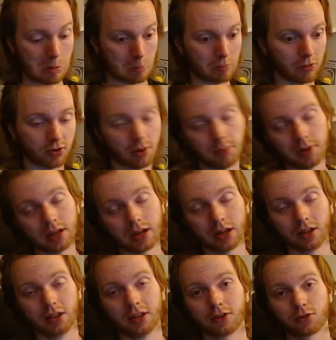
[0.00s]
summoning a
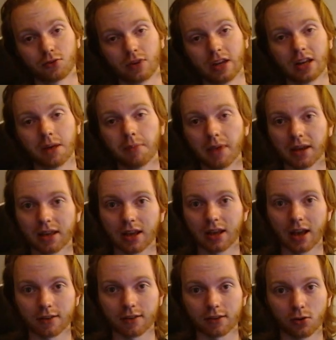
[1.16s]
Link 3 and then making
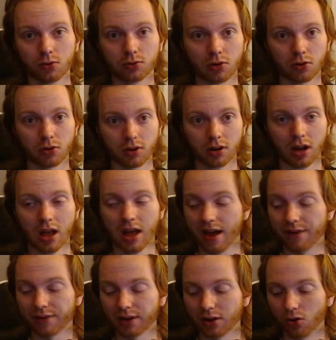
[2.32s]
access Code Talker,
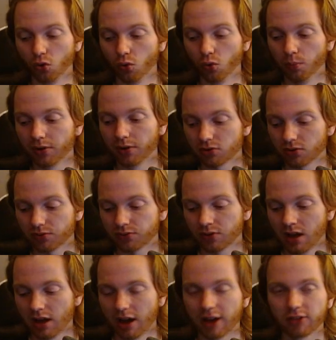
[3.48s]
having a whole bunch of
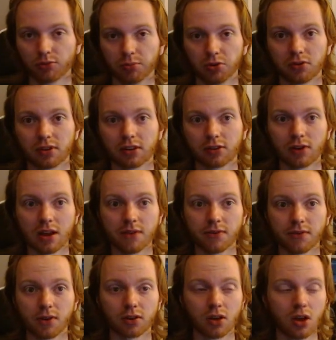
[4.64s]
attributes in the
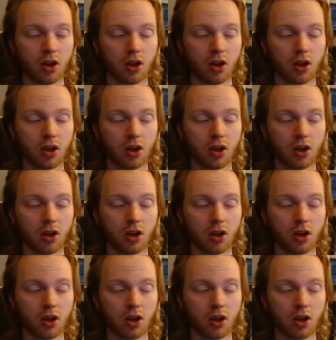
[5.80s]
graveyard.